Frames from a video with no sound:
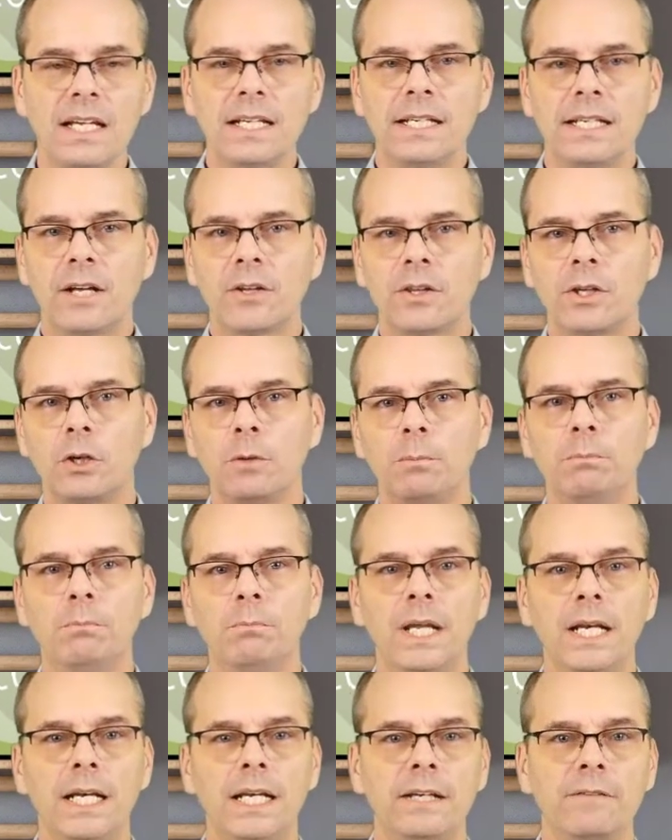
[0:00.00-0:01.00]
Now, there are
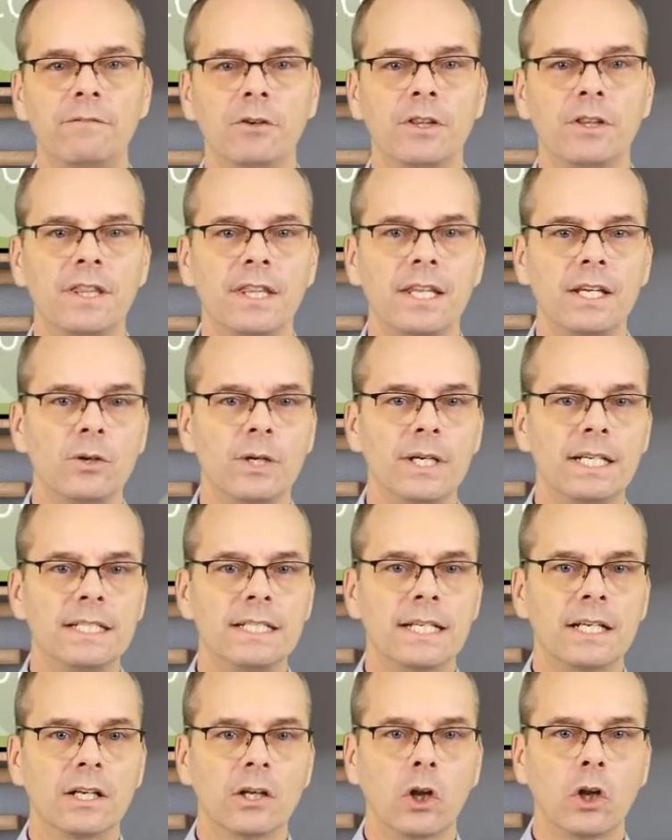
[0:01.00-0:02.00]
many different
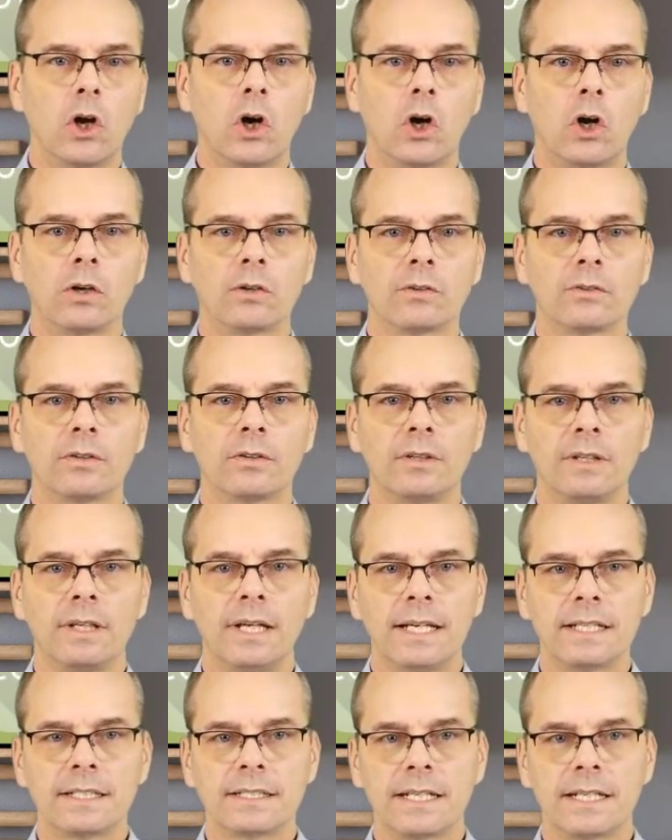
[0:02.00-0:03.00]
theories and laws,
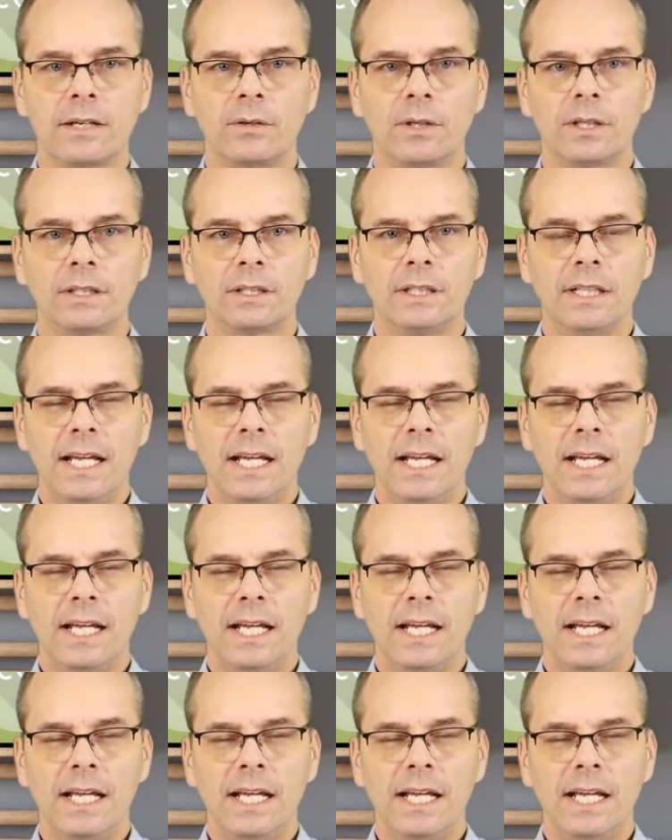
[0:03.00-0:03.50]
etc.,